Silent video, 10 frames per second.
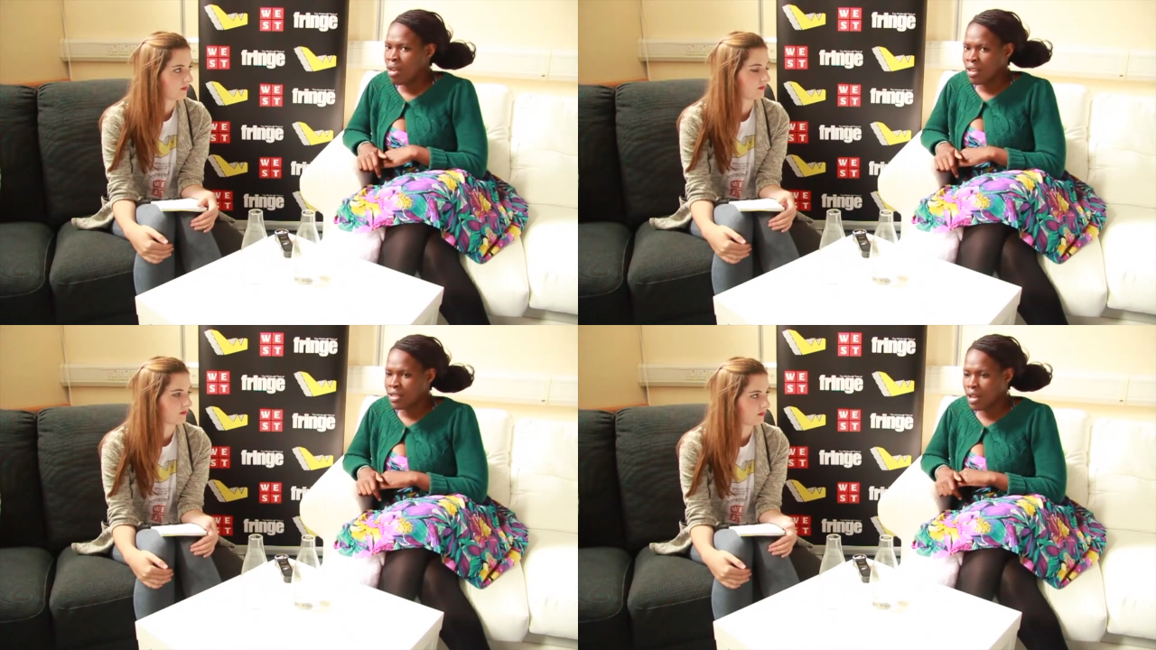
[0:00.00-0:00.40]

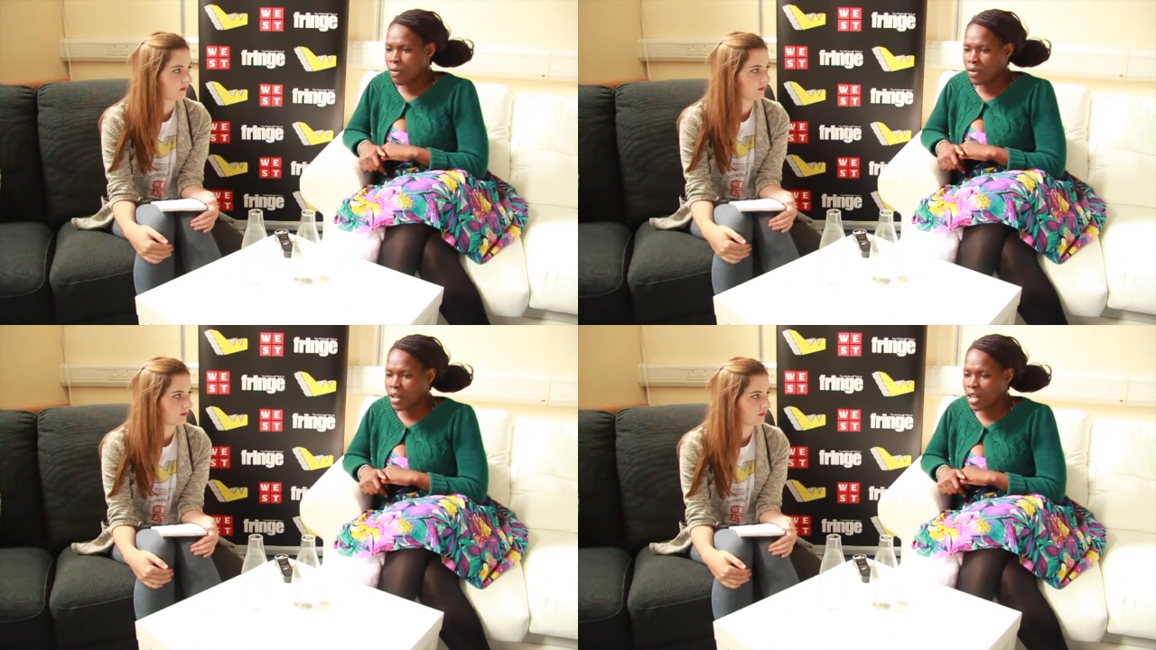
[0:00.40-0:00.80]
Speaker 1: it's
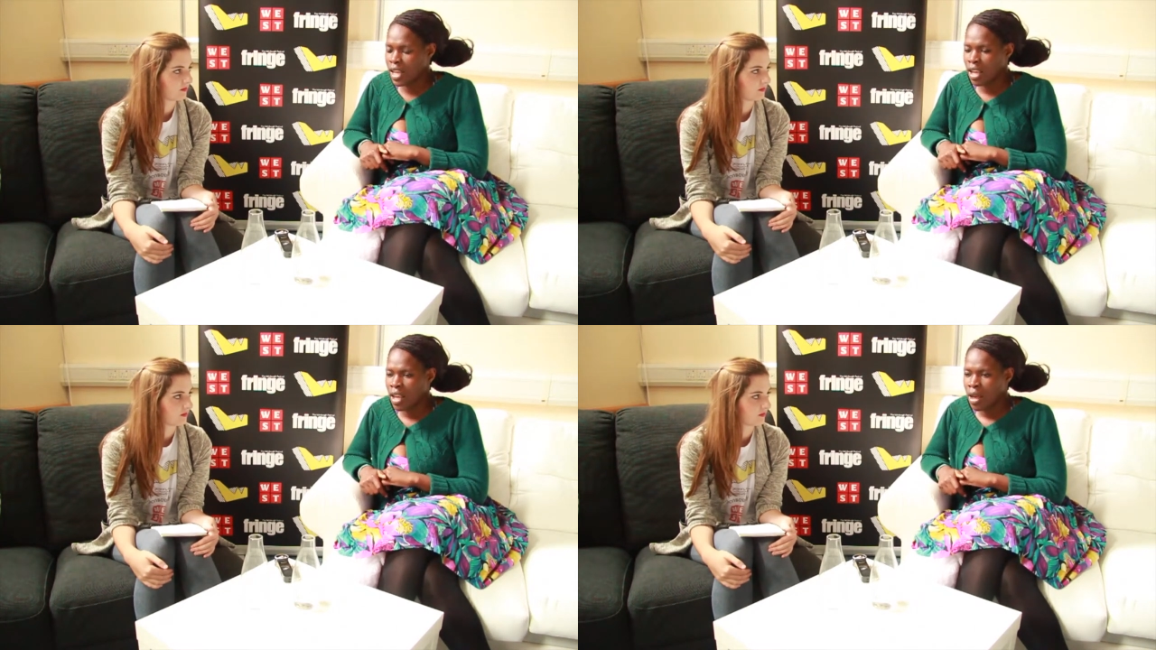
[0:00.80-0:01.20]

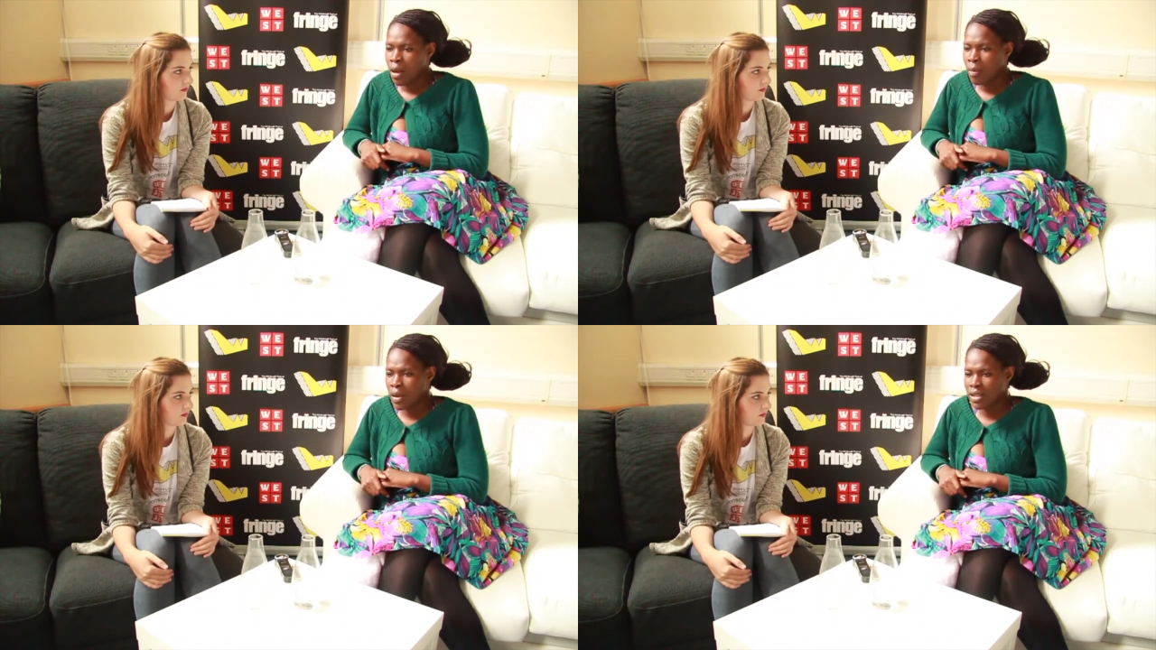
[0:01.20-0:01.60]
definitely
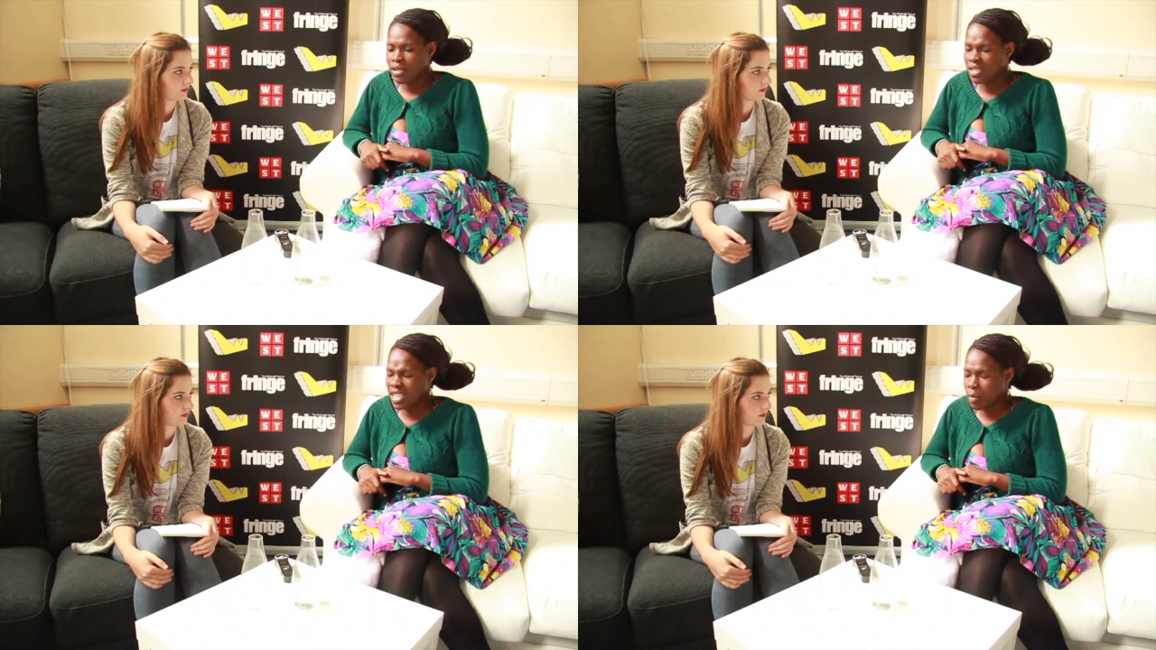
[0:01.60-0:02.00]
been a
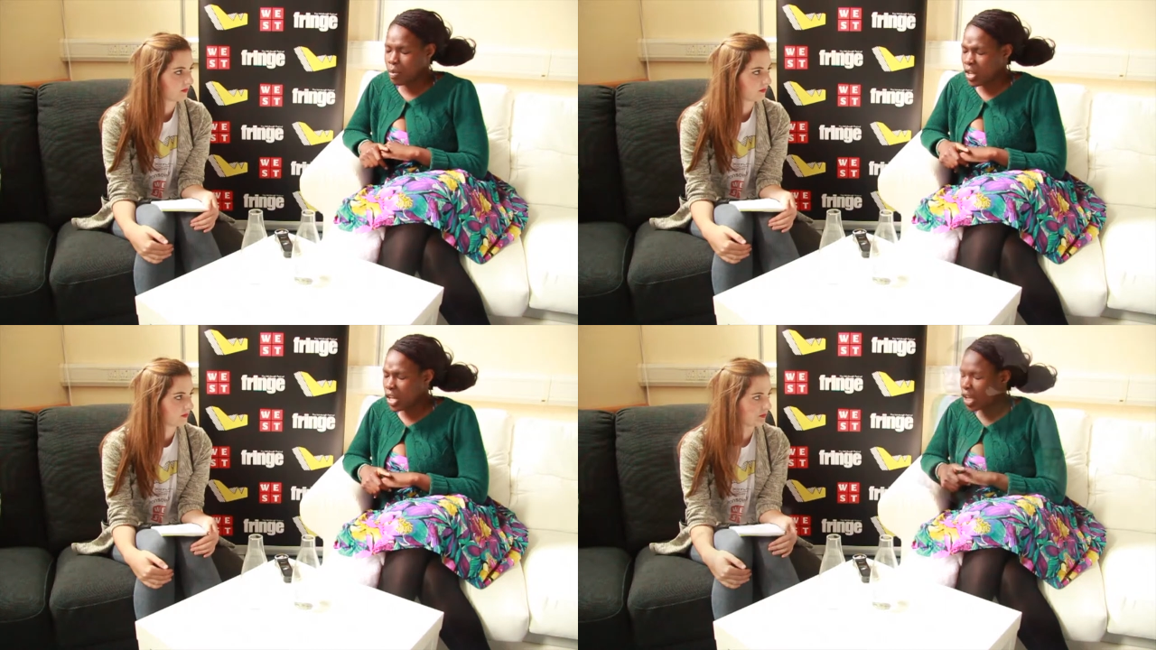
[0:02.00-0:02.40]
steep
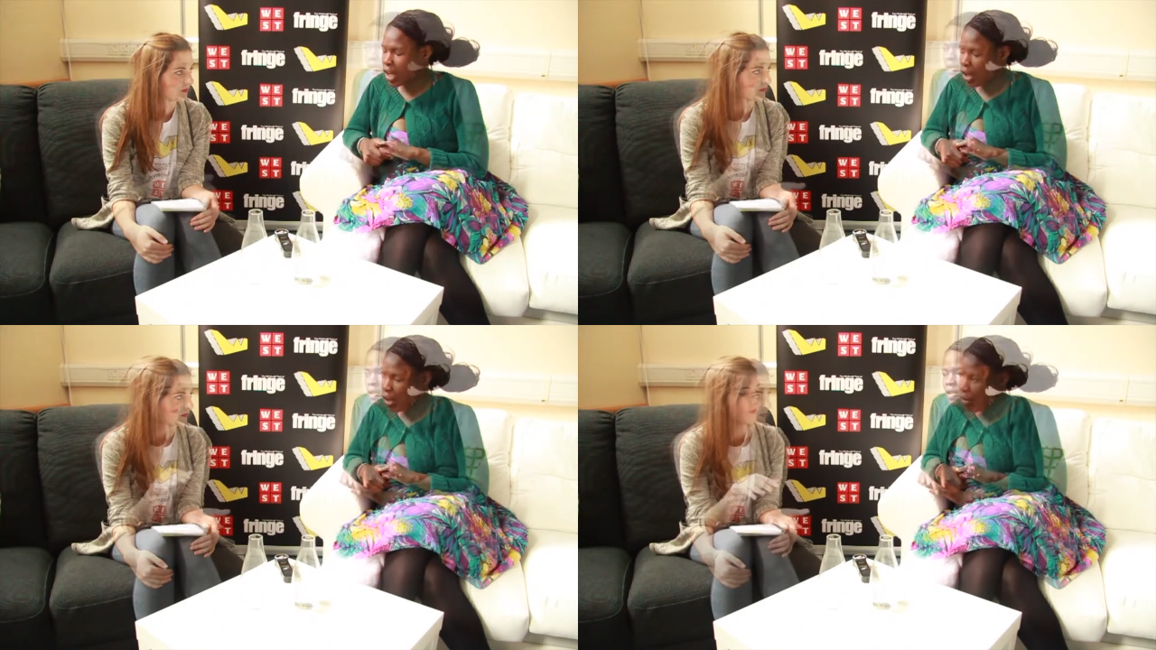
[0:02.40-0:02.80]
learning
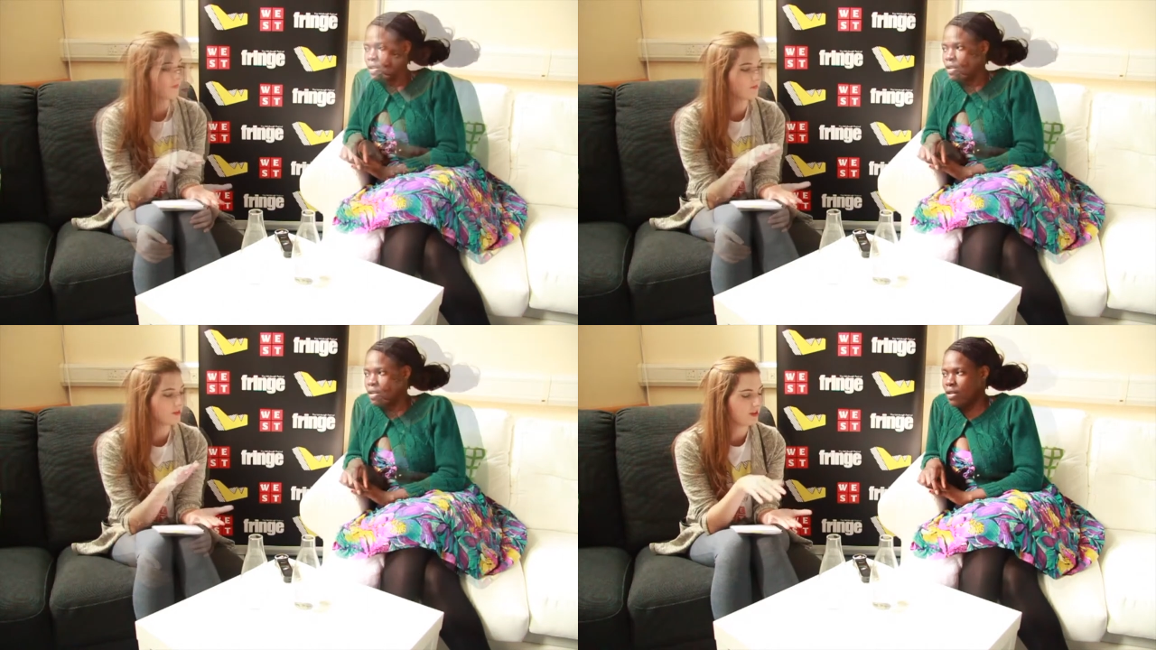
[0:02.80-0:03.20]
curve.
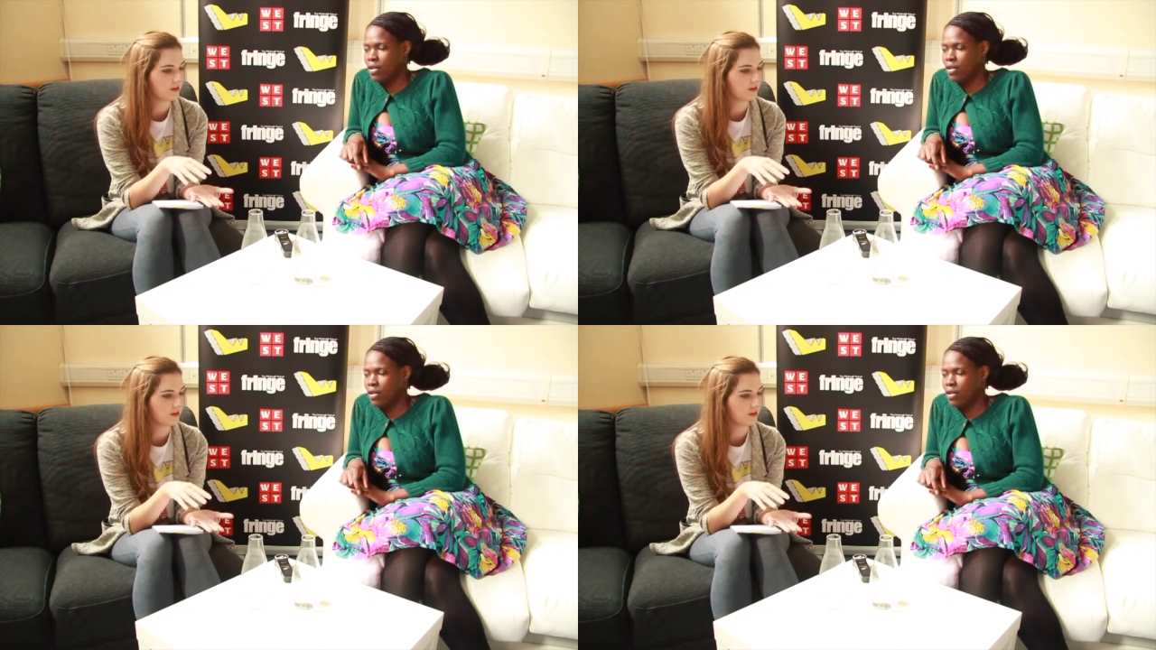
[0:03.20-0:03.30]
What do you